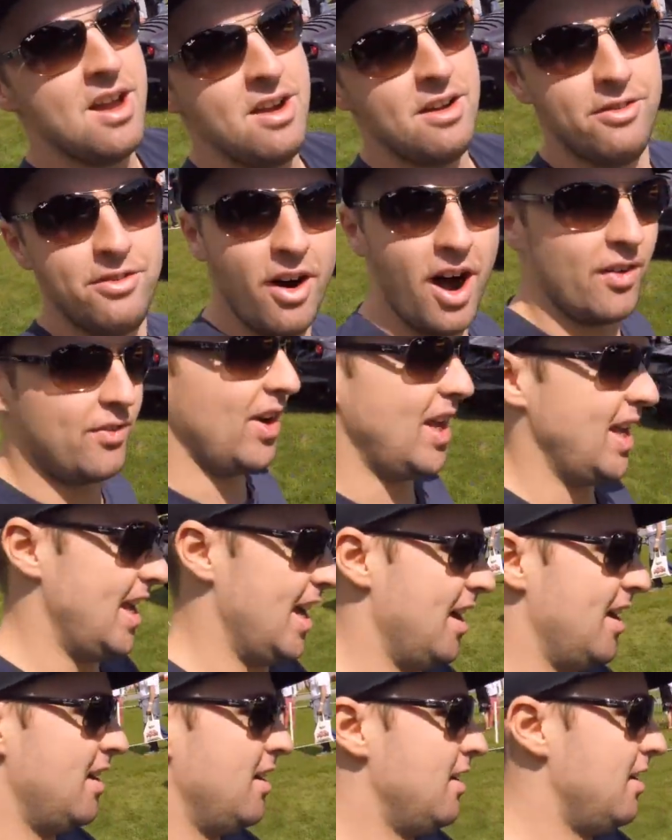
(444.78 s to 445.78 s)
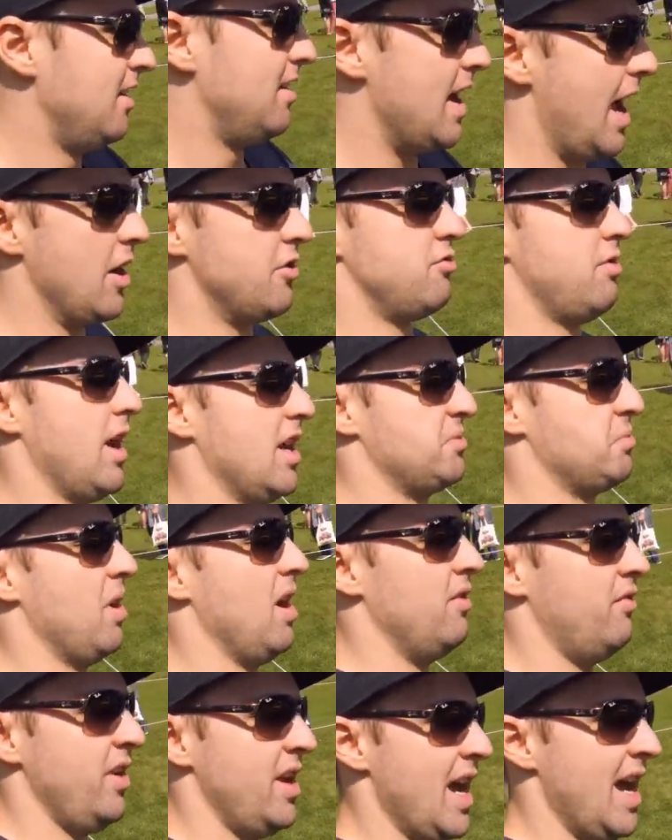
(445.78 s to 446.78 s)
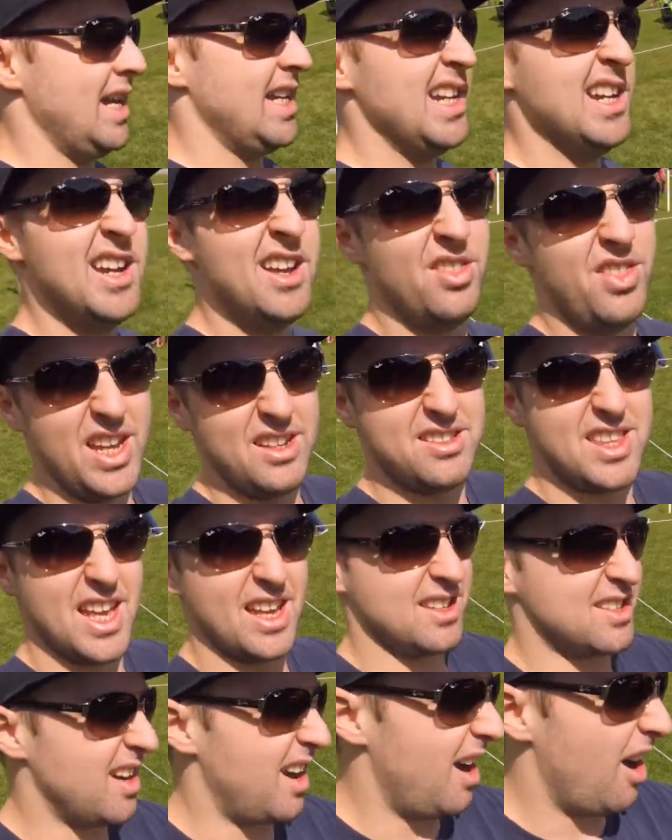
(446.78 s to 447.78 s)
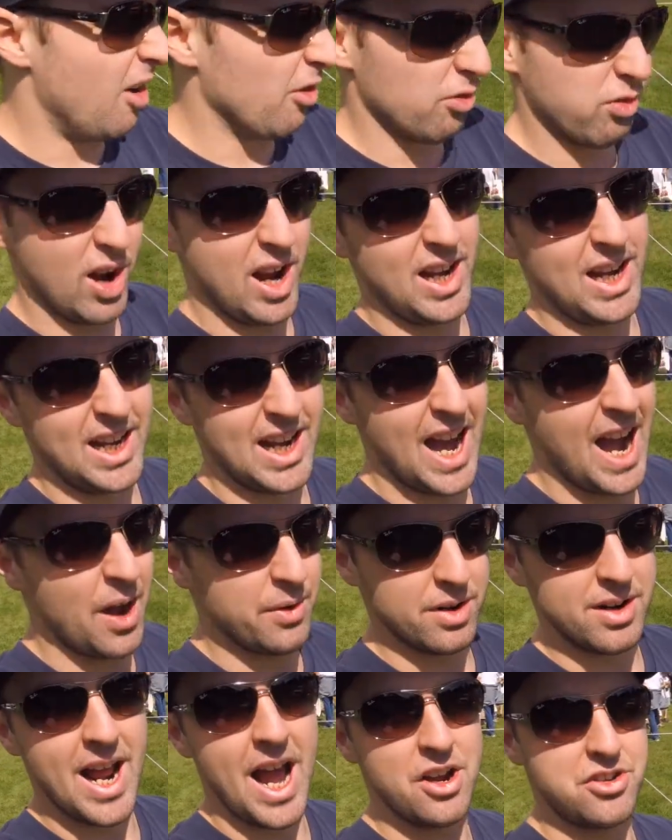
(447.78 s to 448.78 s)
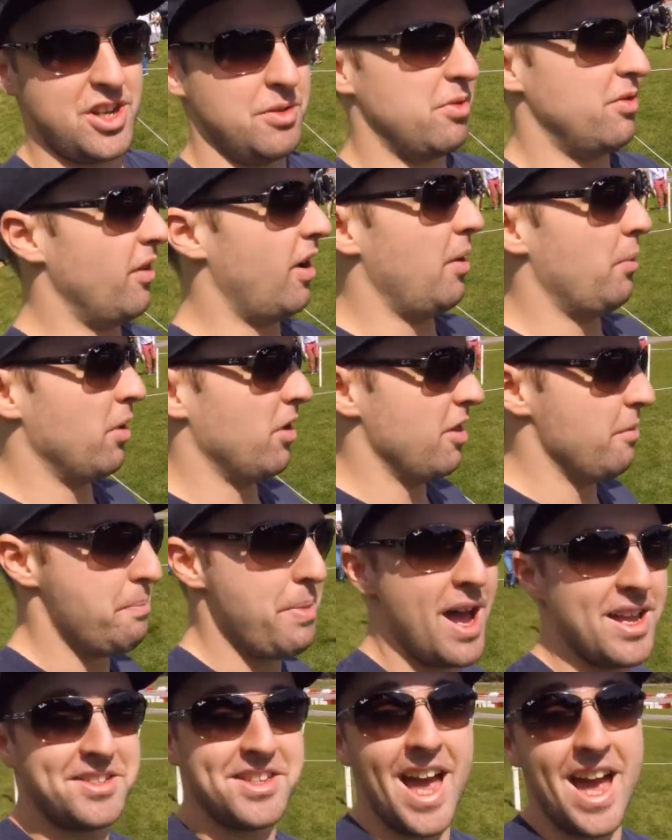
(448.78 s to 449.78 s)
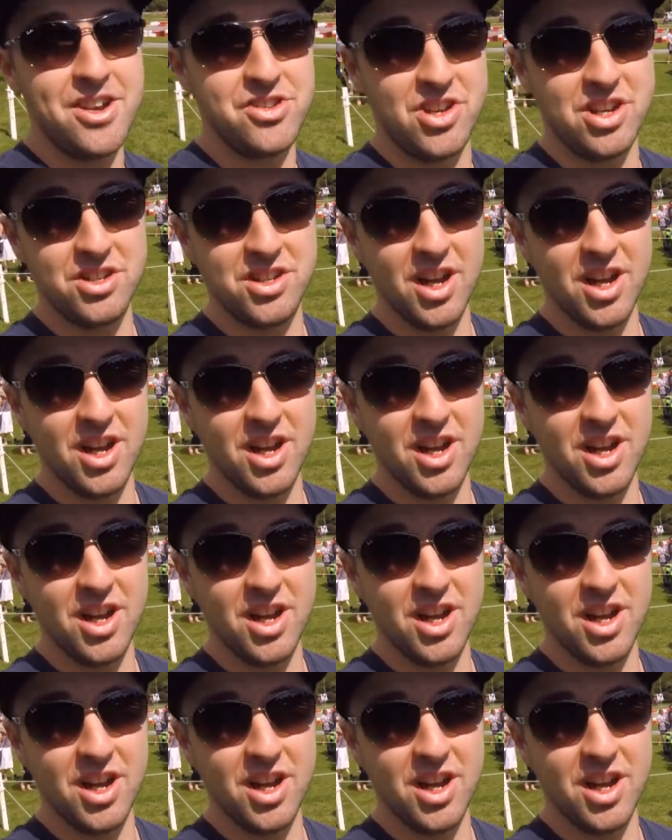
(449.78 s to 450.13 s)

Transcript: 5 litre naturally aspirated V8. These things are really loud and actually provide one of the best engine